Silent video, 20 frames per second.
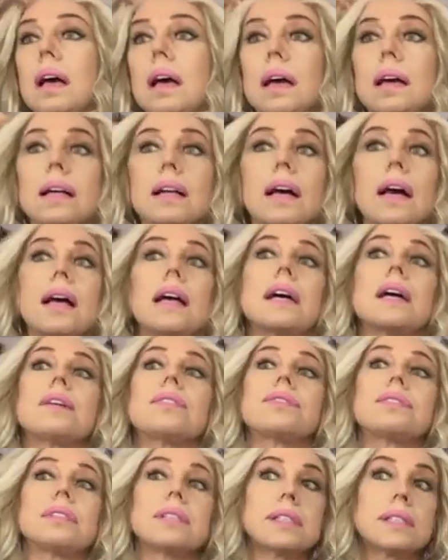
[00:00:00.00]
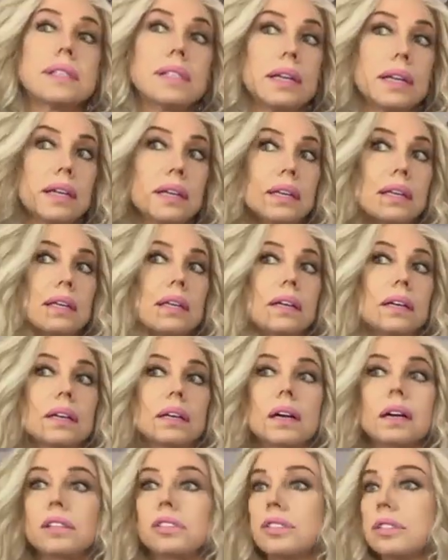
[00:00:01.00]
and I have to say,
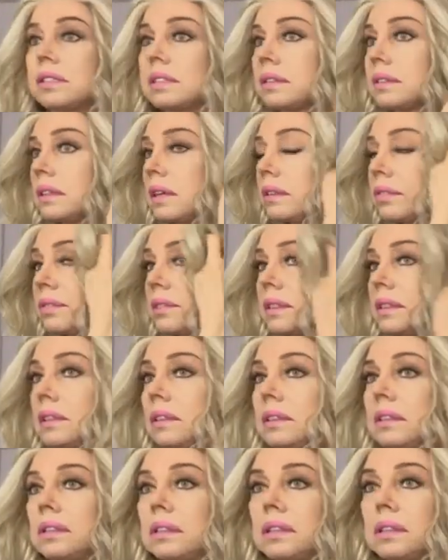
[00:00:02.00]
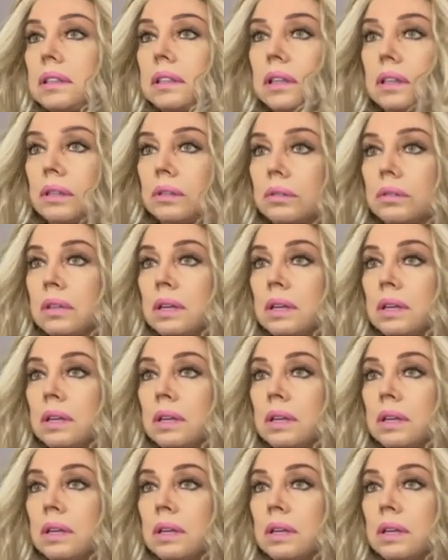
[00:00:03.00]
I just love it, you know.